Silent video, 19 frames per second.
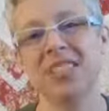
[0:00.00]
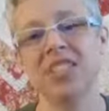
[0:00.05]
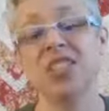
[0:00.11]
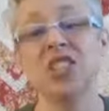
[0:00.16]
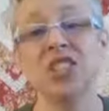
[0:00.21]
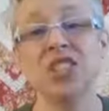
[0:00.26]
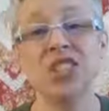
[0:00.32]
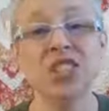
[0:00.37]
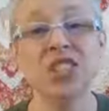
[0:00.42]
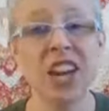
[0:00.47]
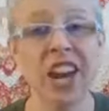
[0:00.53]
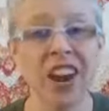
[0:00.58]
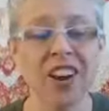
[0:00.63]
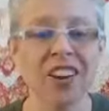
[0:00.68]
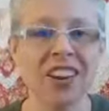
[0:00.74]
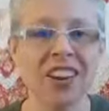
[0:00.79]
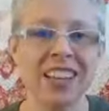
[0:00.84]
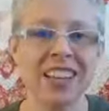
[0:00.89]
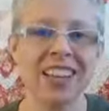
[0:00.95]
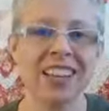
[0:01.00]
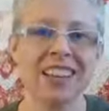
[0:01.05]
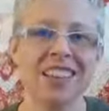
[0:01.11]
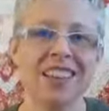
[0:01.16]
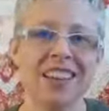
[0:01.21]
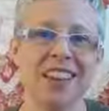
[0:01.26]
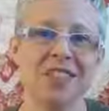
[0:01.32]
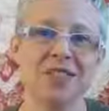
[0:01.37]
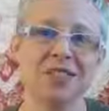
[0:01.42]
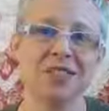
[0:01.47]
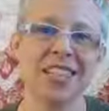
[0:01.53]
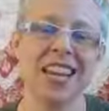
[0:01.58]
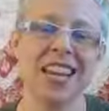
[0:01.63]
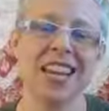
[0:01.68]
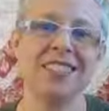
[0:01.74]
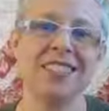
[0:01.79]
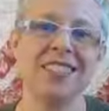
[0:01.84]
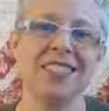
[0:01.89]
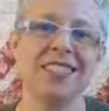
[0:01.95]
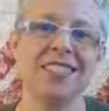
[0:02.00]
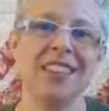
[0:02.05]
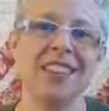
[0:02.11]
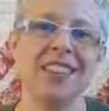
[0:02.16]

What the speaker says: She shared the other day